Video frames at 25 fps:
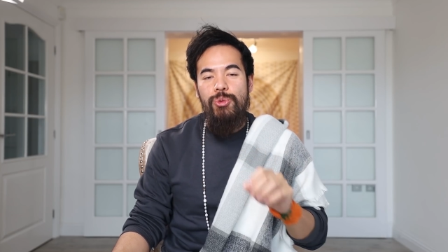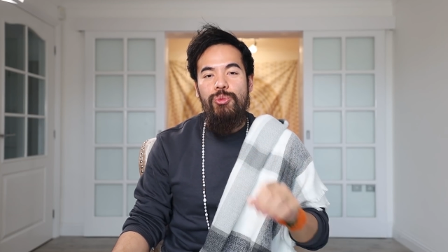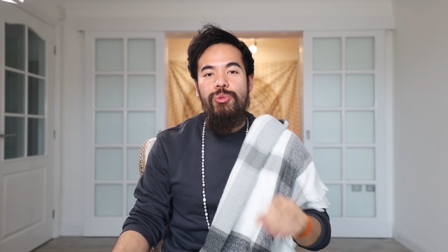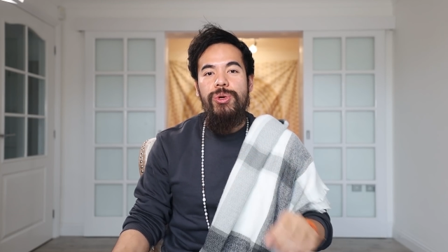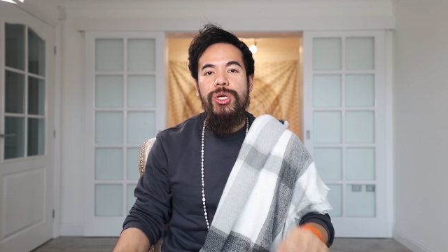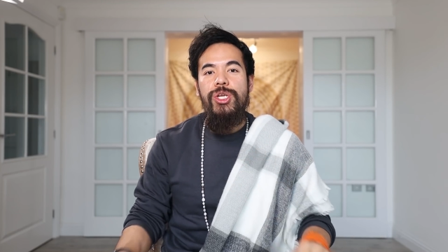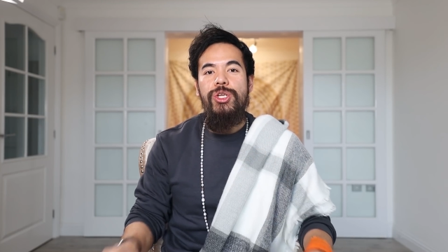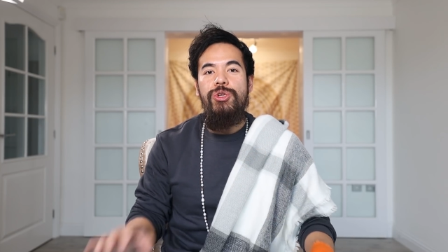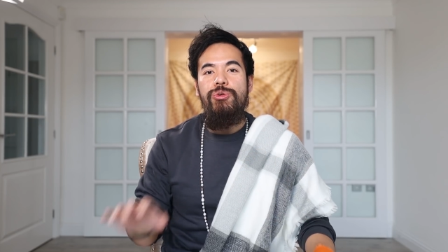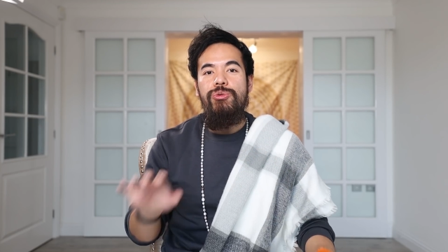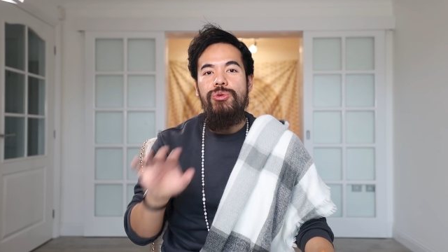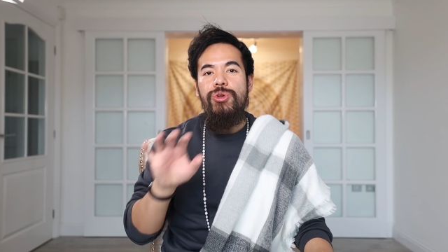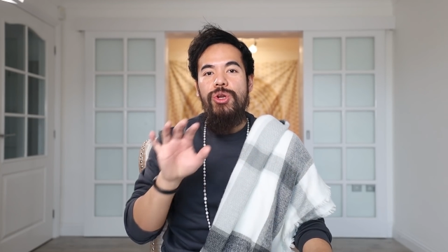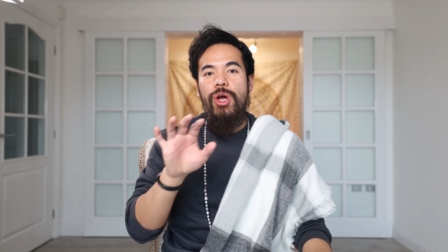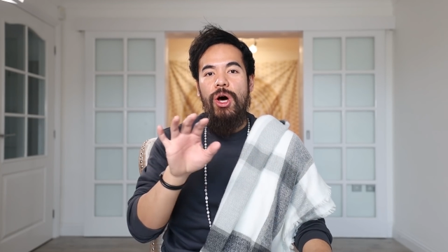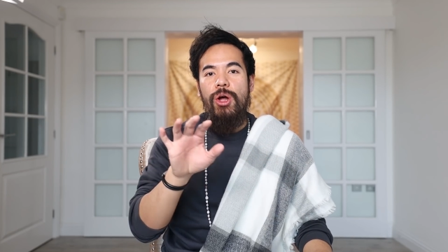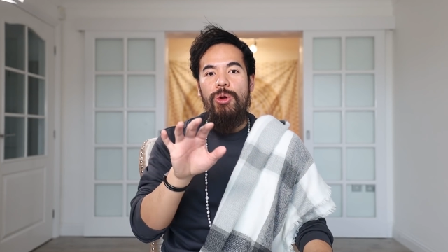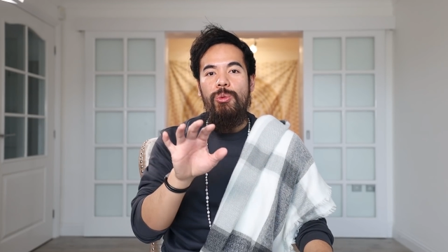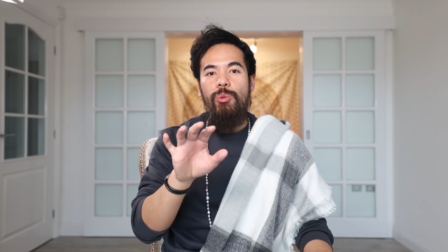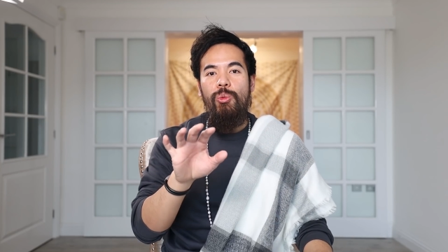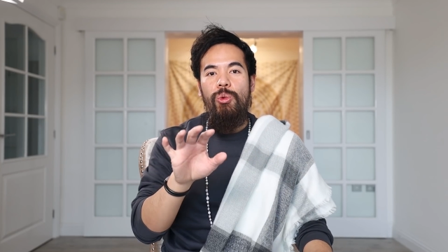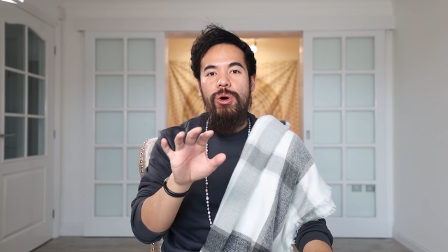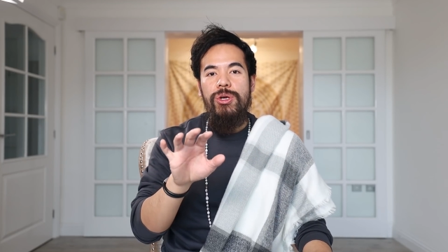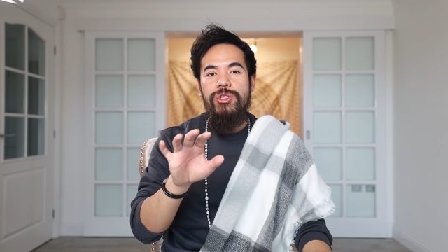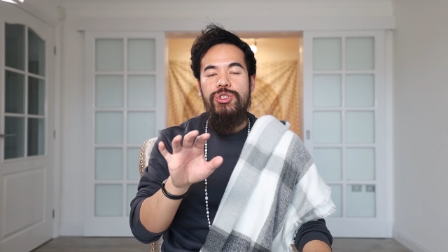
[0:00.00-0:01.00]
we do
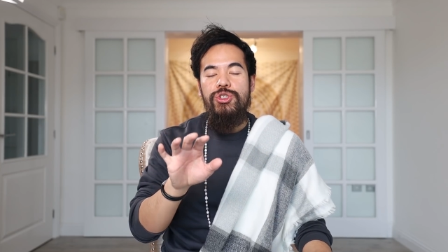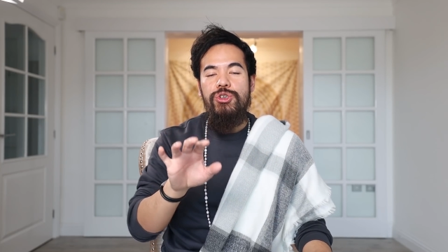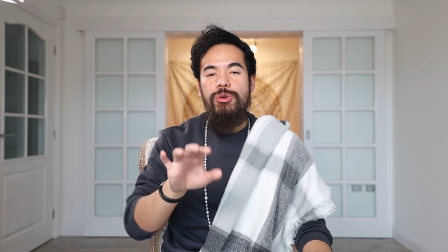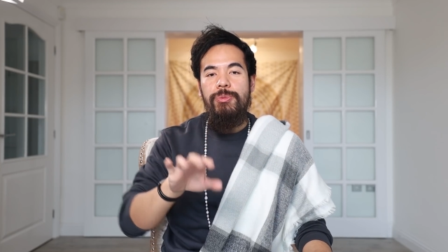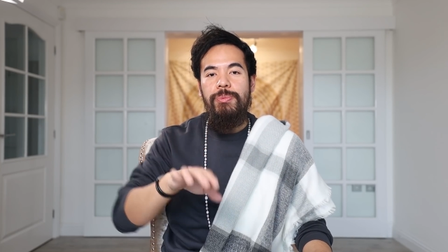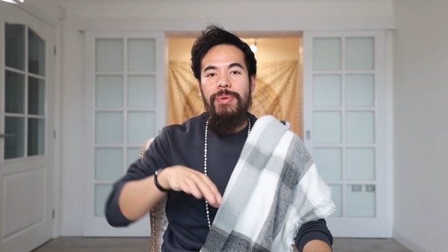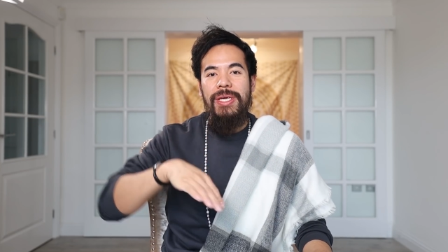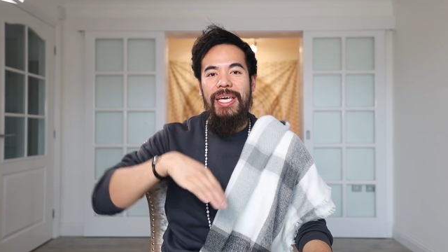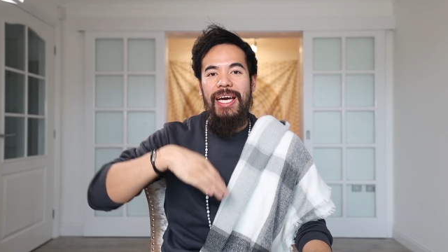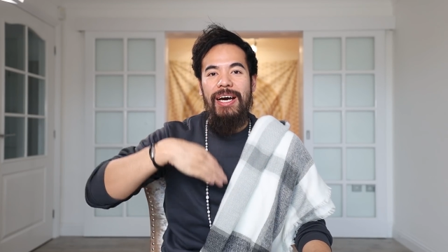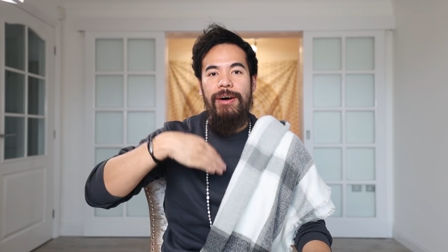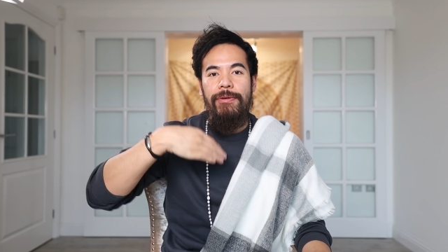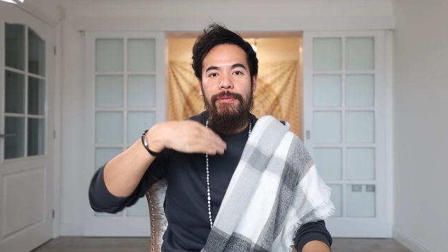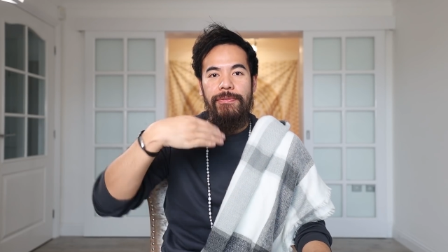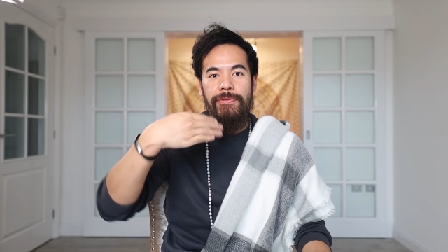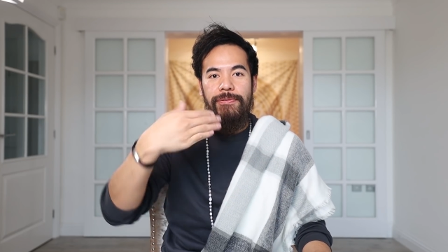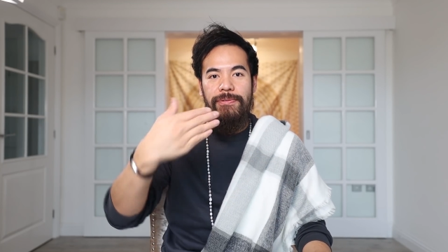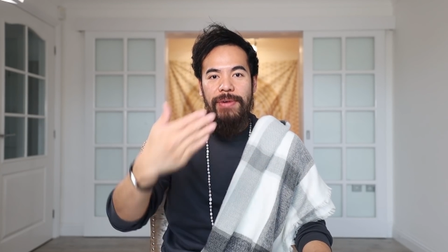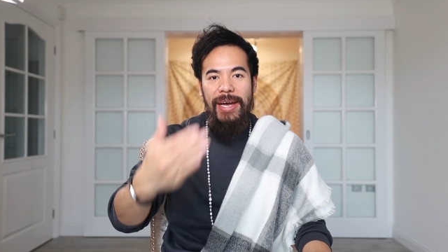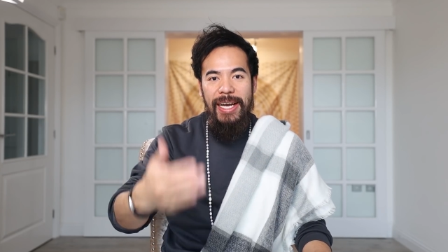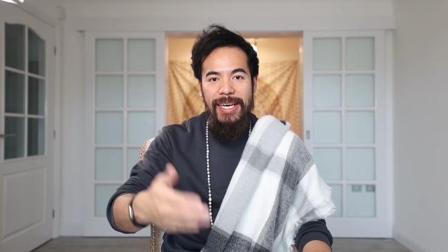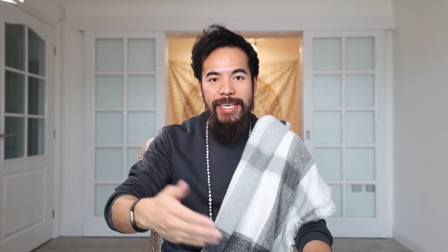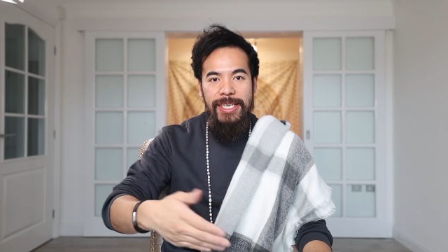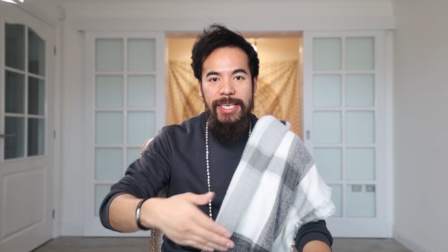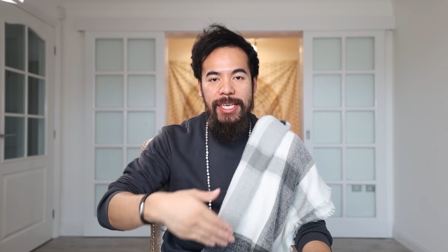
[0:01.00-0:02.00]
not want to be
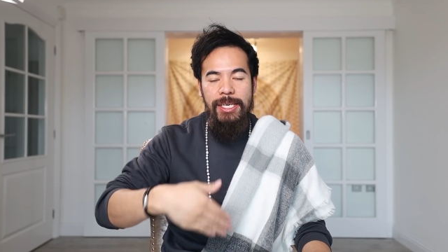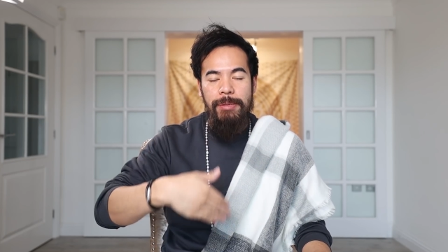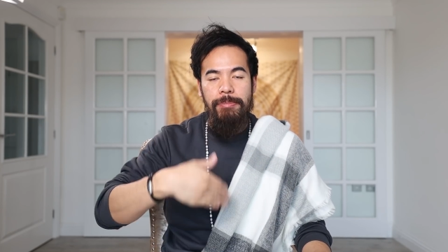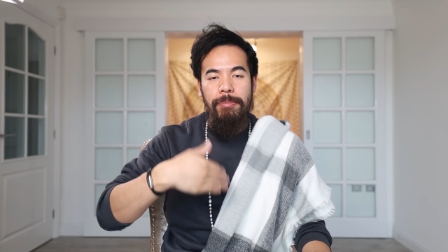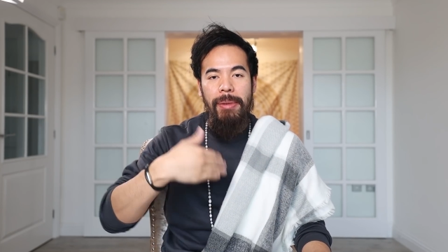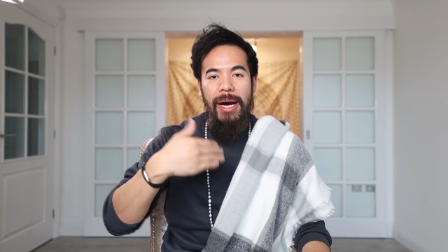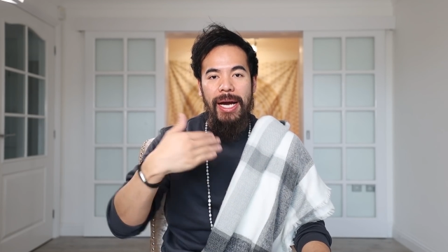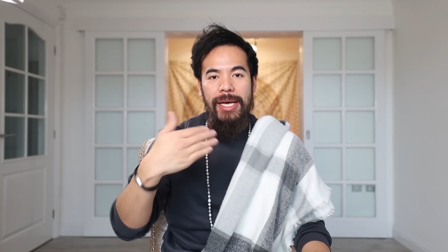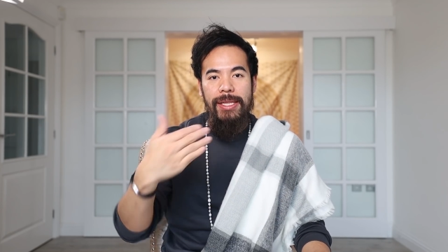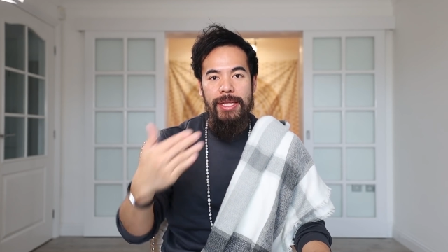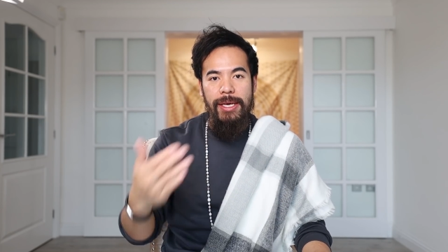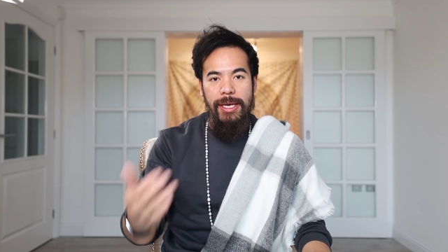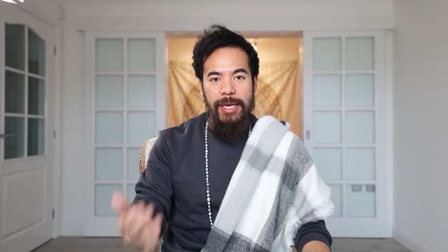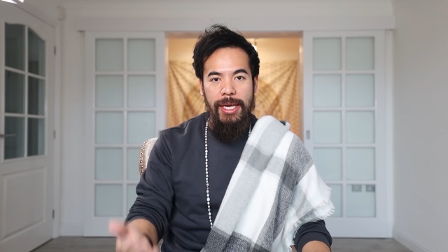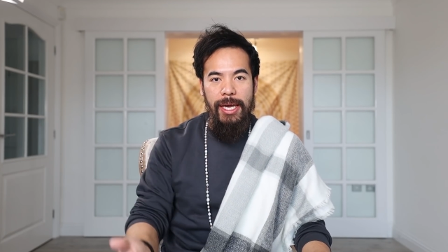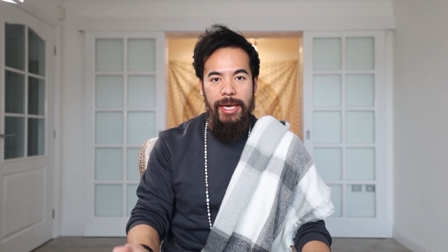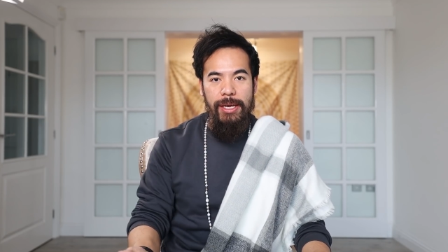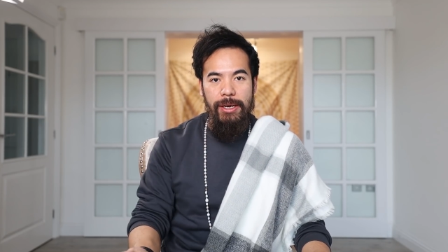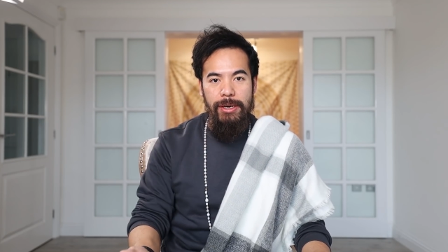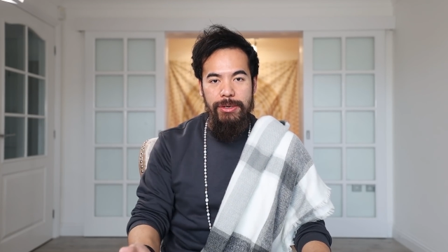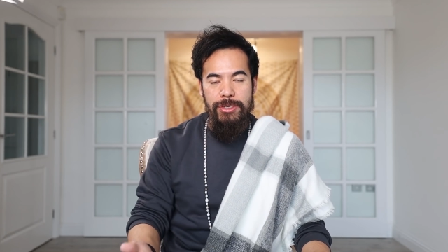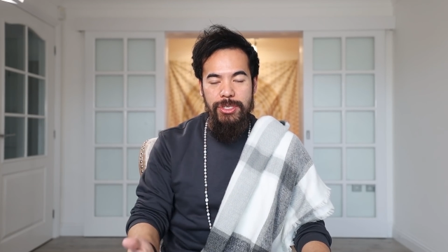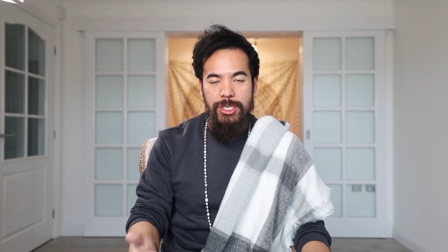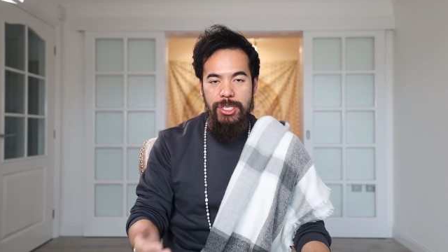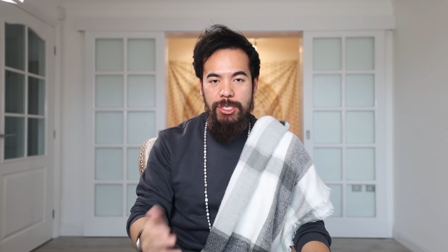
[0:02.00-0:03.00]
affected by the chaos,